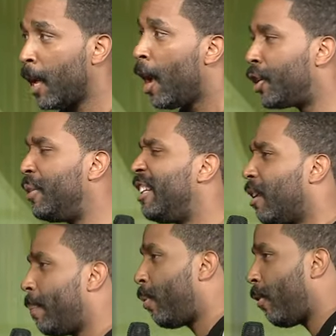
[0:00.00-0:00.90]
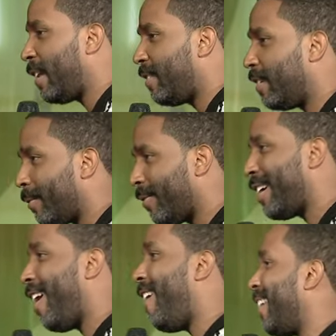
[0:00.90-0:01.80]
You need the presence of
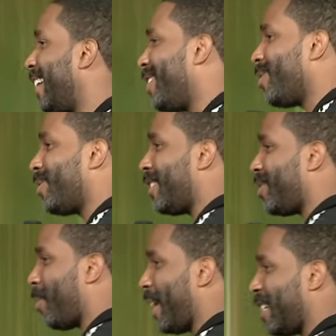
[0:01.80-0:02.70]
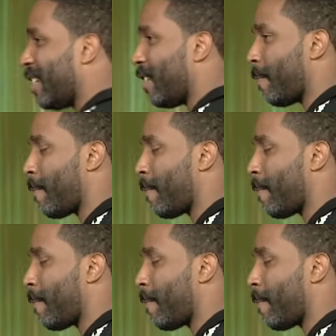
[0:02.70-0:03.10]
God in your situation.